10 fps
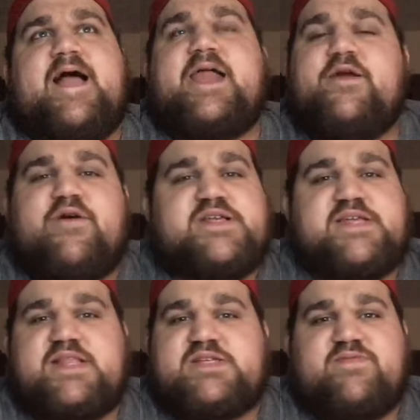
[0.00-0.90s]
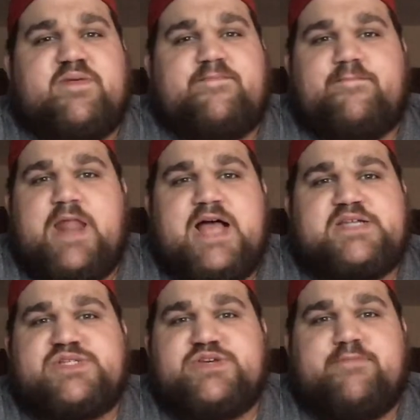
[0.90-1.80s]
I know I said this for the
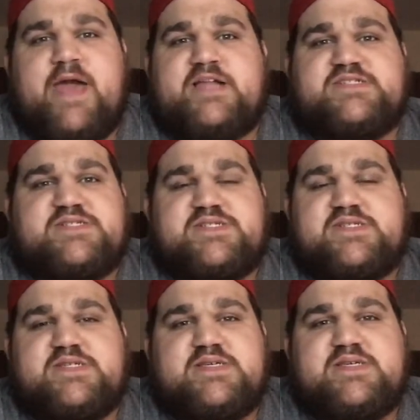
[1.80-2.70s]
last 2 matches,